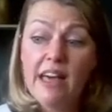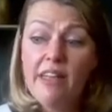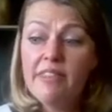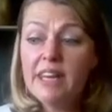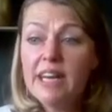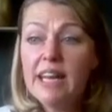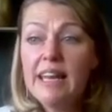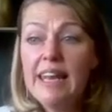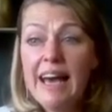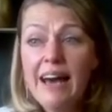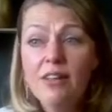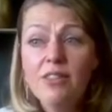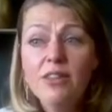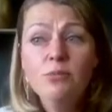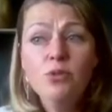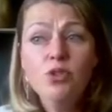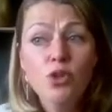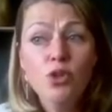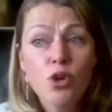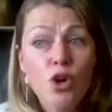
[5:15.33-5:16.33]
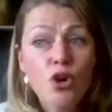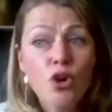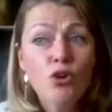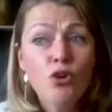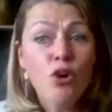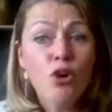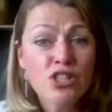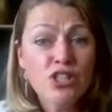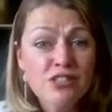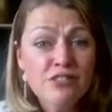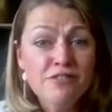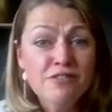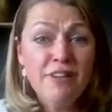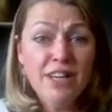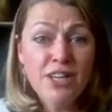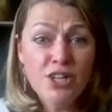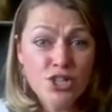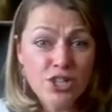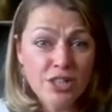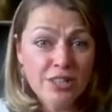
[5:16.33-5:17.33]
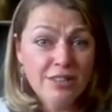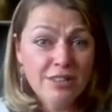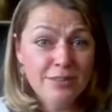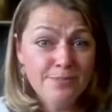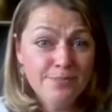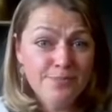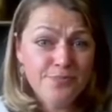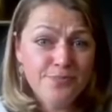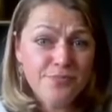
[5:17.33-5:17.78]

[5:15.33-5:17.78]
that allow them to cross-function,